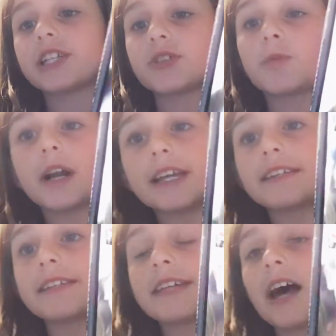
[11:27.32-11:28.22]
we just
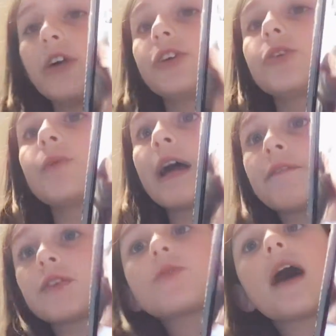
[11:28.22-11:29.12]
wanted to tell
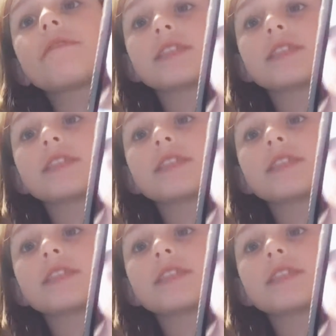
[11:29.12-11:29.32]
you if you